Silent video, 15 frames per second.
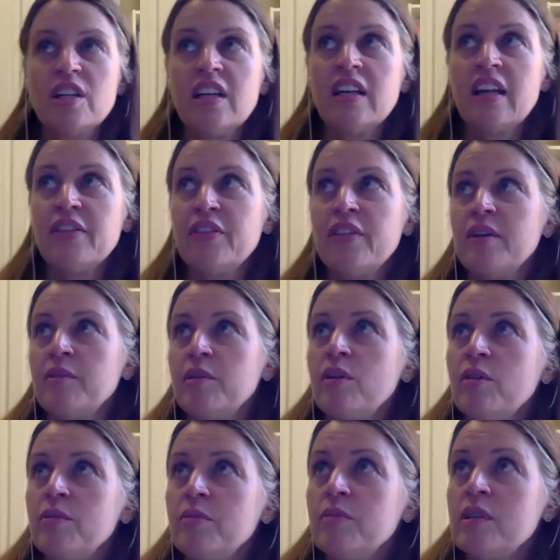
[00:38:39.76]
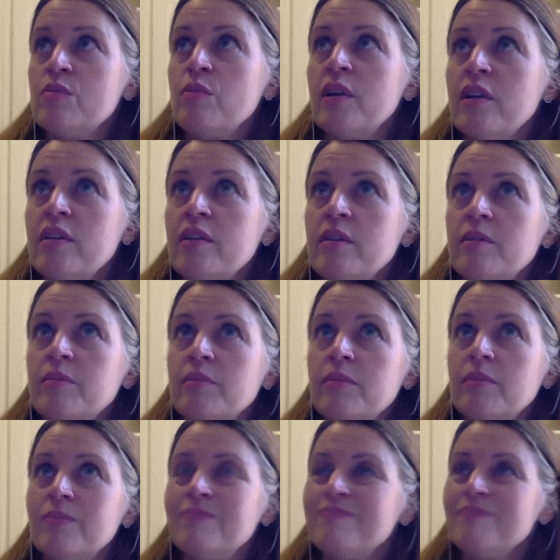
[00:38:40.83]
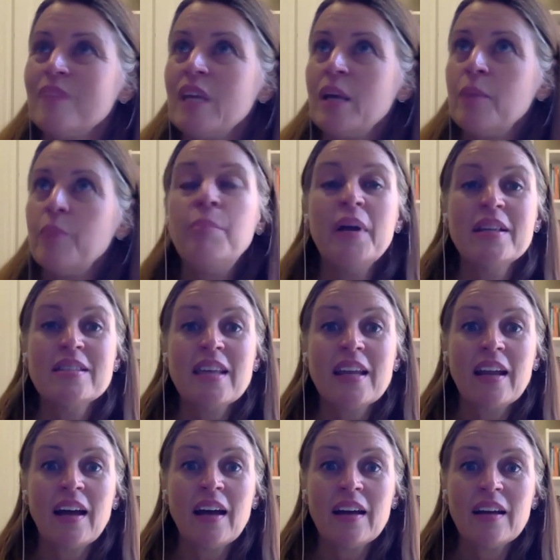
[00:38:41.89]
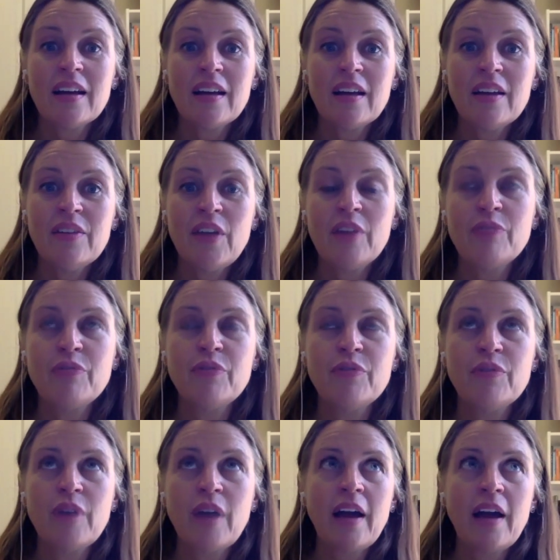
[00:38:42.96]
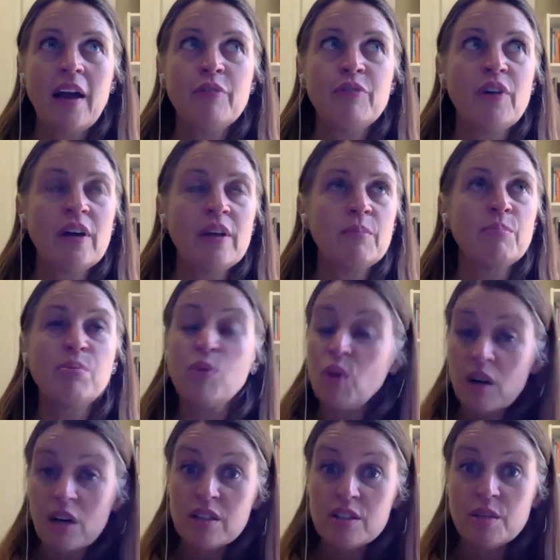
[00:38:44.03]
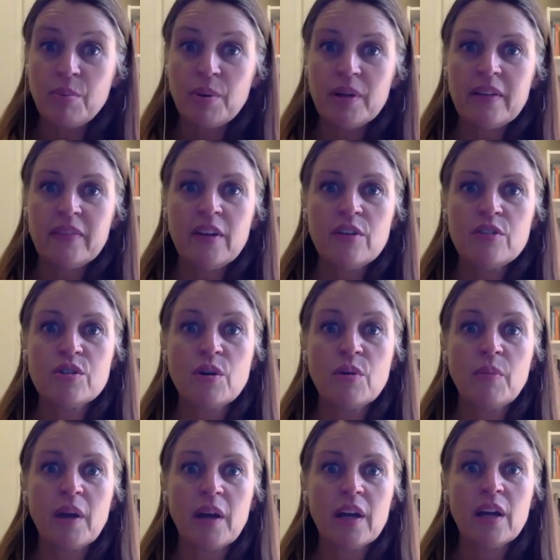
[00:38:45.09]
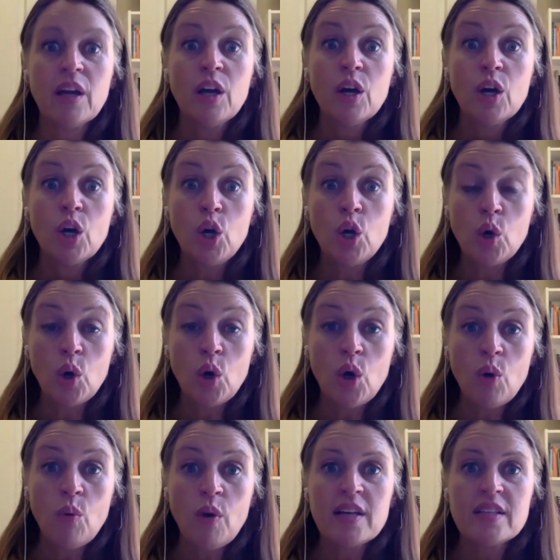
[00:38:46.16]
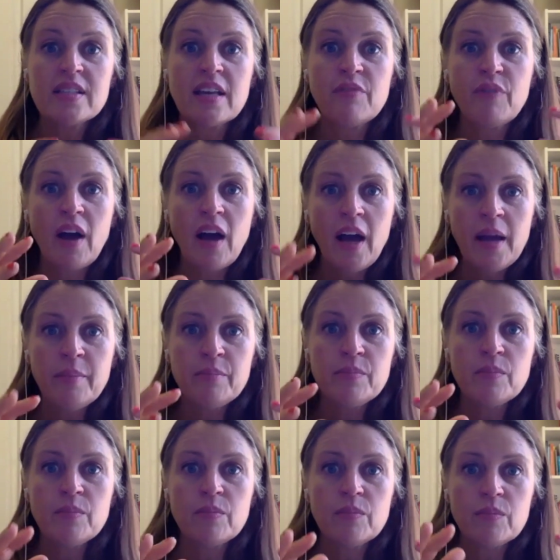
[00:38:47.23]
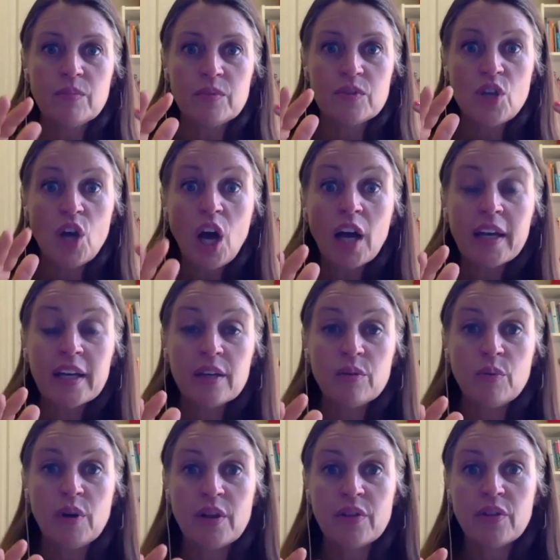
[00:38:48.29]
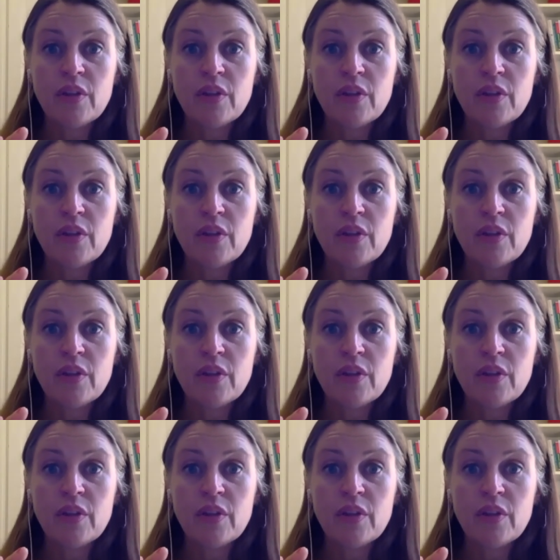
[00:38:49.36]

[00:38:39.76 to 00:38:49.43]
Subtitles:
and I think it's one of the bits that I felt important to put in there. So my goal was, if I'm talking with